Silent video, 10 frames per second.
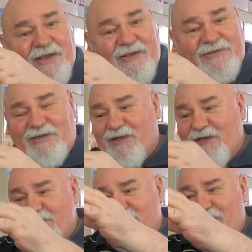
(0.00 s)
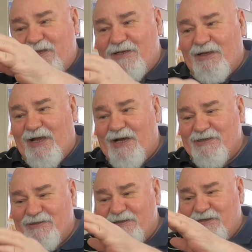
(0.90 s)
It clings to the
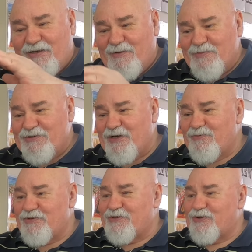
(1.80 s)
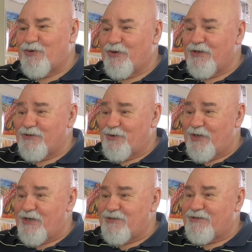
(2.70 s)
glass and comes down slowly. So
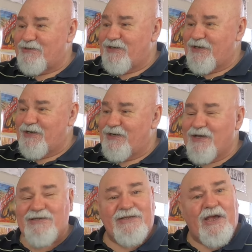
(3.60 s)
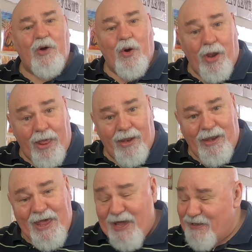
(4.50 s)
there is, as they call it,
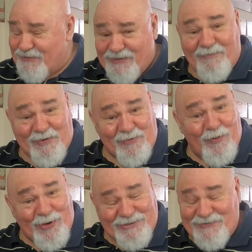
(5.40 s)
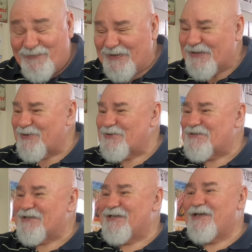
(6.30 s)
legs. I've been watching
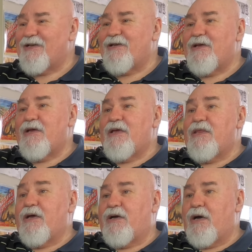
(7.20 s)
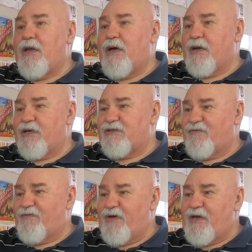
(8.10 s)
videos. The colour is
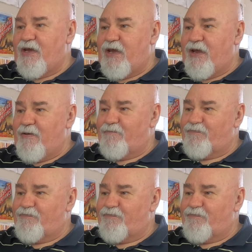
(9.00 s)
very,